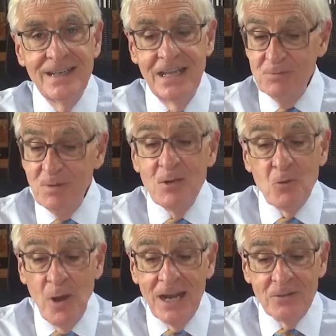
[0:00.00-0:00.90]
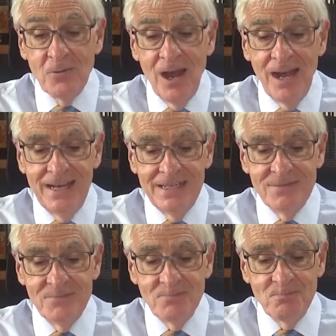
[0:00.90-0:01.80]
It's been quite a ride.
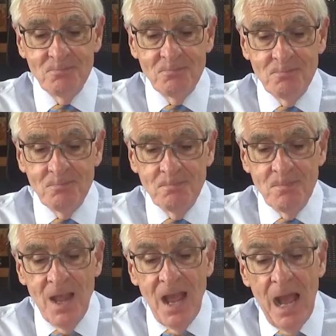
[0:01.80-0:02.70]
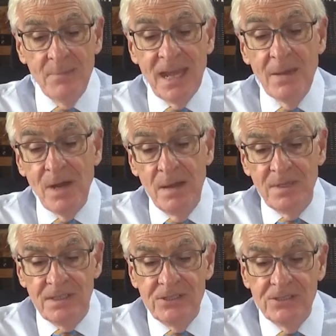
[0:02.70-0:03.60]
I began my
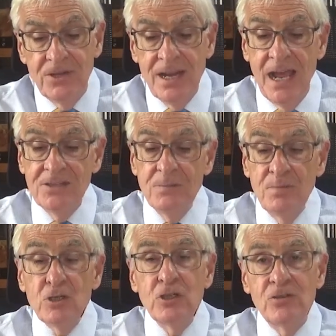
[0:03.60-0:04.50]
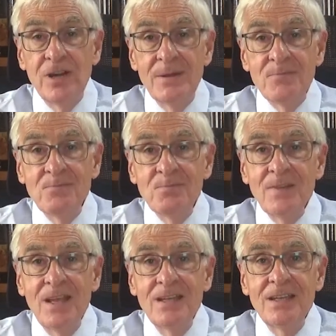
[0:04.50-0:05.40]
ministry as a missionary.
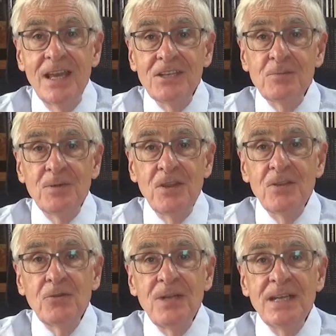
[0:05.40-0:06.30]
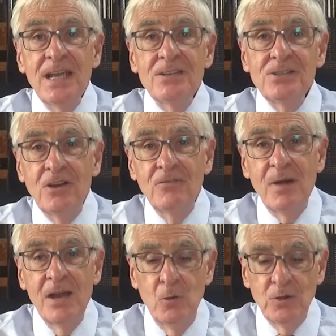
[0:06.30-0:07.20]
Yes, within 3 days of
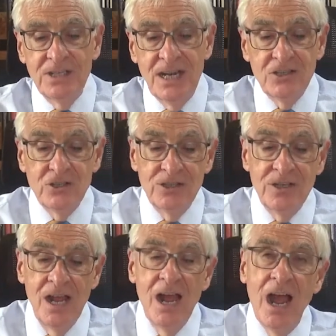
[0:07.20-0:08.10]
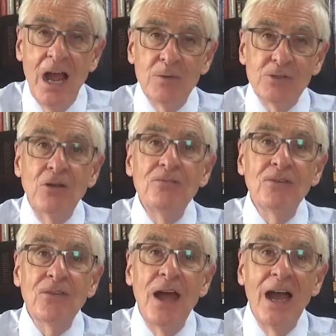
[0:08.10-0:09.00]
my ordination, I was off
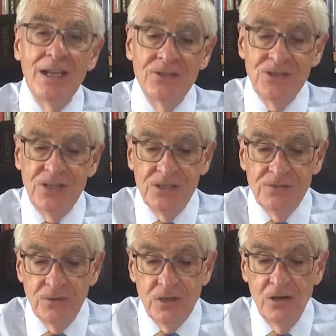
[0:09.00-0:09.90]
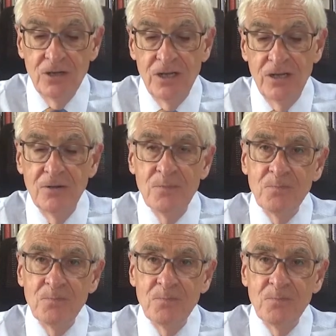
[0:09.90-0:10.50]
on the high seas for Congo.